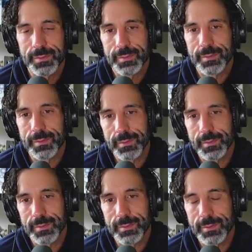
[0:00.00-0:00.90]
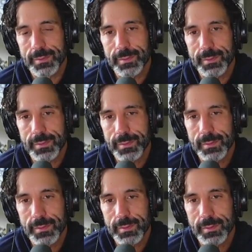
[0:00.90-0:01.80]

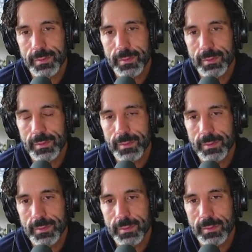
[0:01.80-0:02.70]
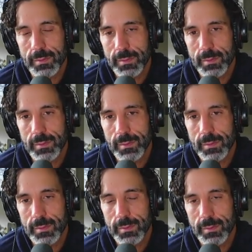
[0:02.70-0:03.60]

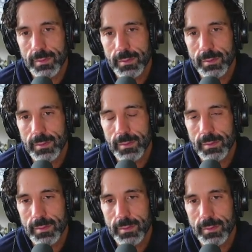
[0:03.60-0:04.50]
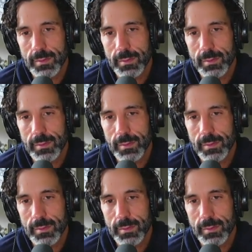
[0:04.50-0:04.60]
The person shown says nothing.